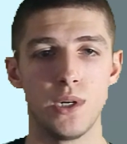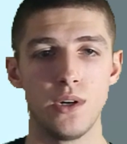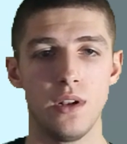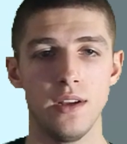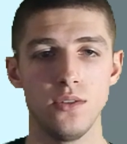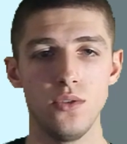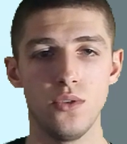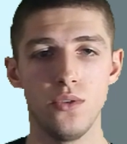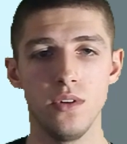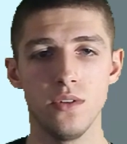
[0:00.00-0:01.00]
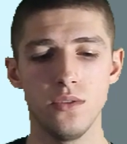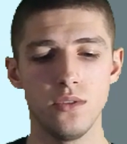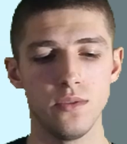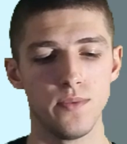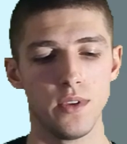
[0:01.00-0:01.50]
our last
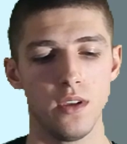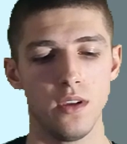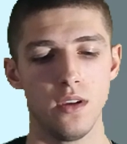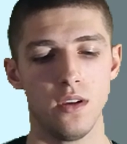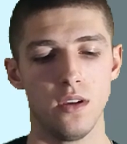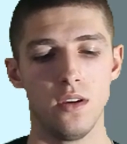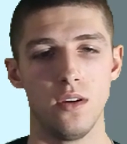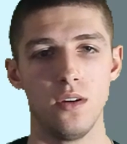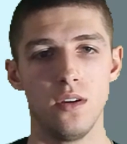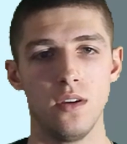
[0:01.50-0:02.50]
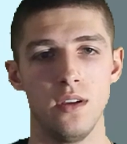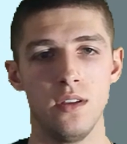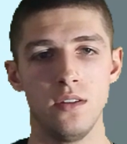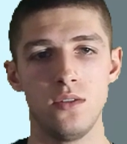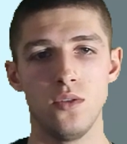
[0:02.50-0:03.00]
tutorials,
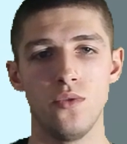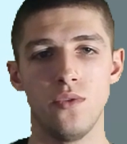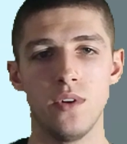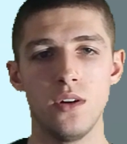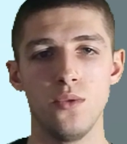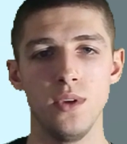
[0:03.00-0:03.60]
and so far we